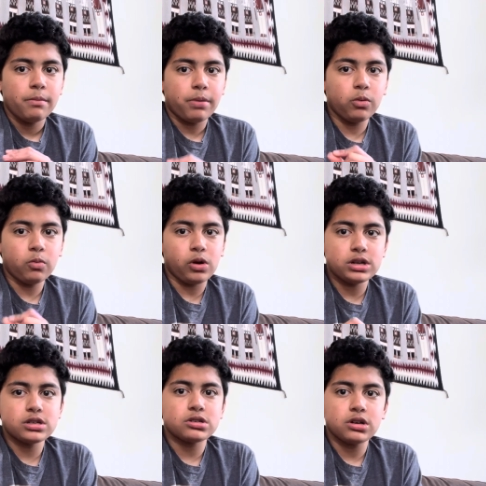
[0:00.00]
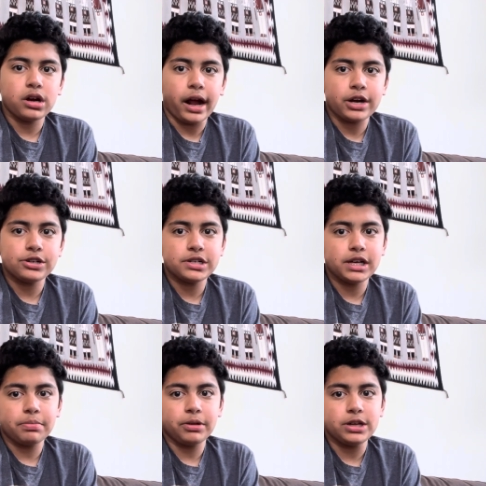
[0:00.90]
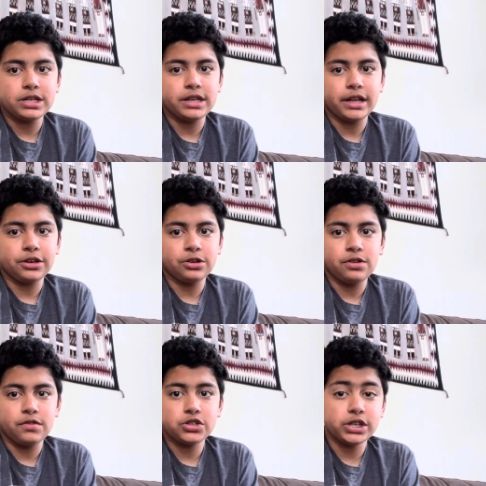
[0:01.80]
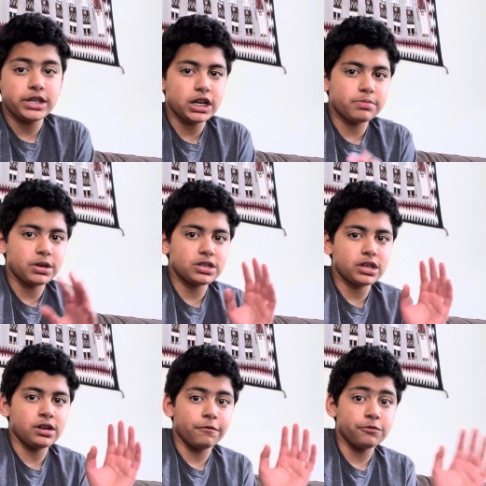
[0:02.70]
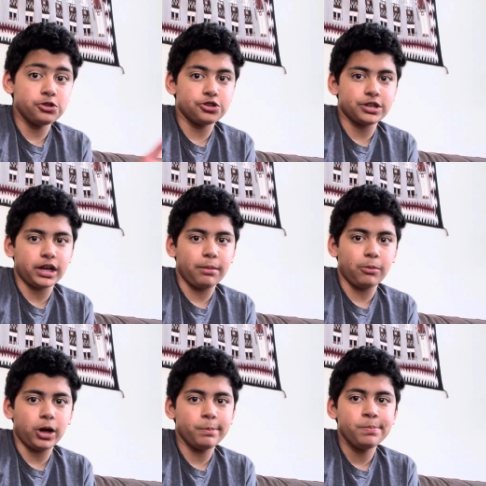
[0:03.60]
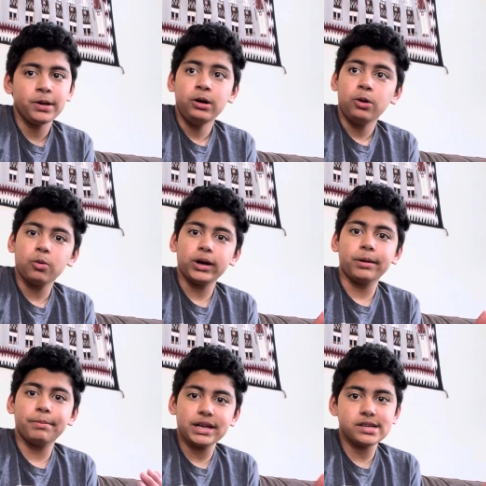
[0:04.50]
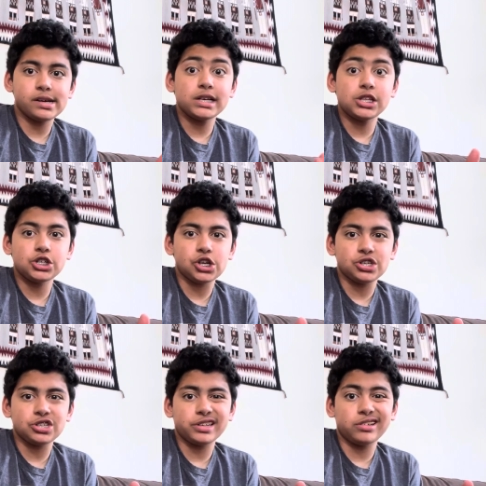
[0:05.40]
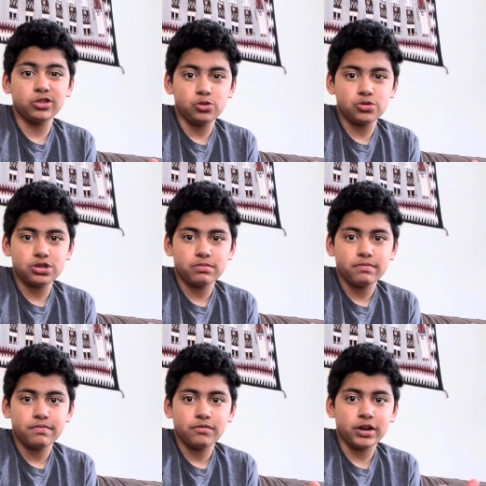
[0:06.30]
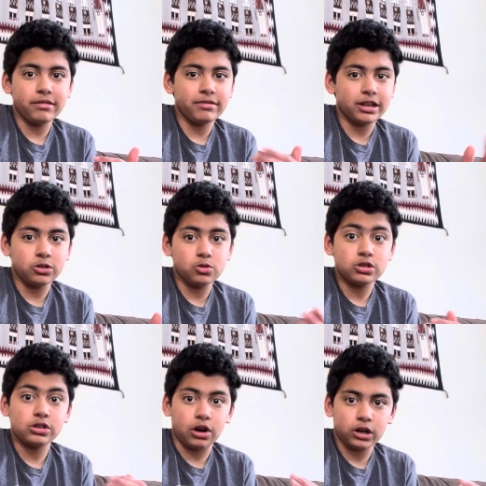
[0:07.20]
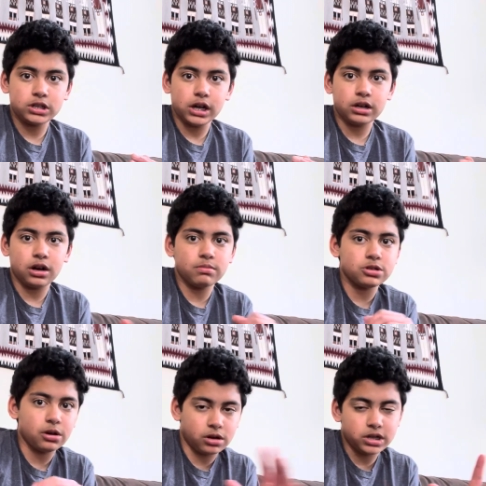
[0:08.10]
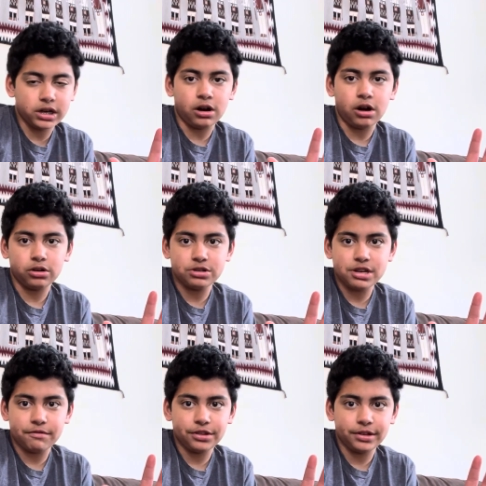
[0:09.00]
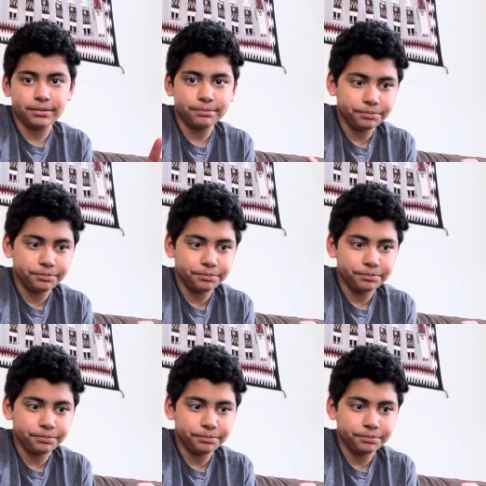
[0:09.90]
Part 1 does not actually take place in that universe. It takes place in a future timeline where basically the Justice League lose, right? They lose. Darkseid comes, Darkseid conquers everything.